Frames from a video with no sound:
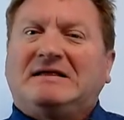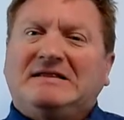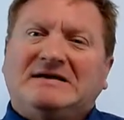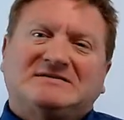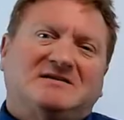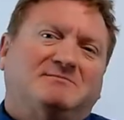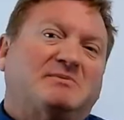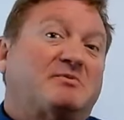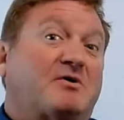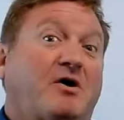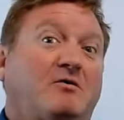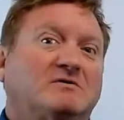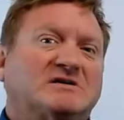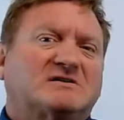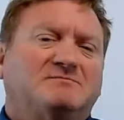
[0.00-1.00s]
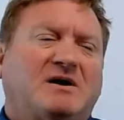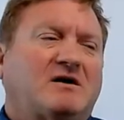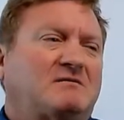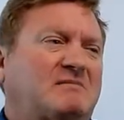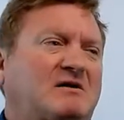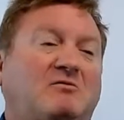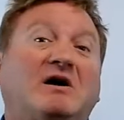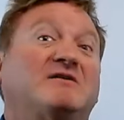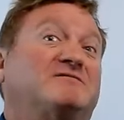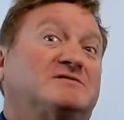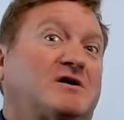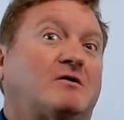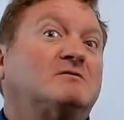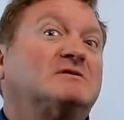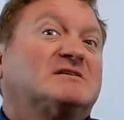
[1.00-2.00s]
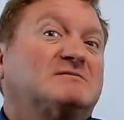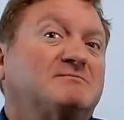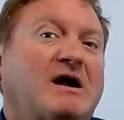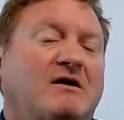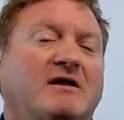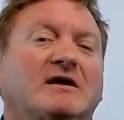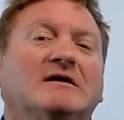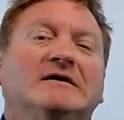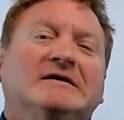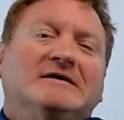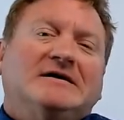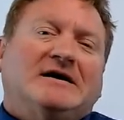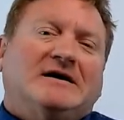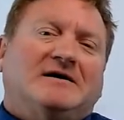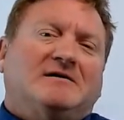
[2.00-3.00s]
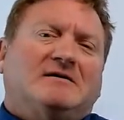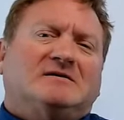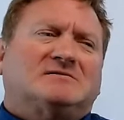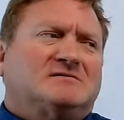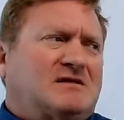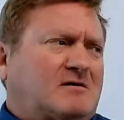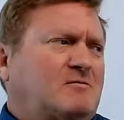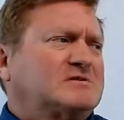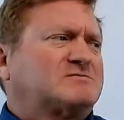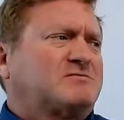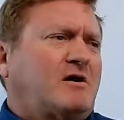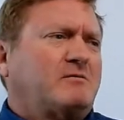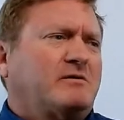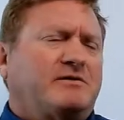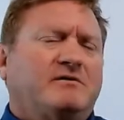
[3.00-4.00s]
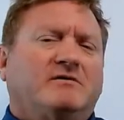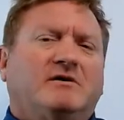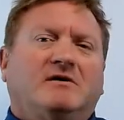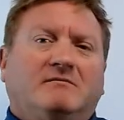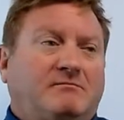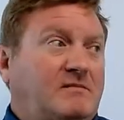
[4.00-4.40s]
Like, some people are always smiling. My wife is always smiling, and she's like, what's wrong with you?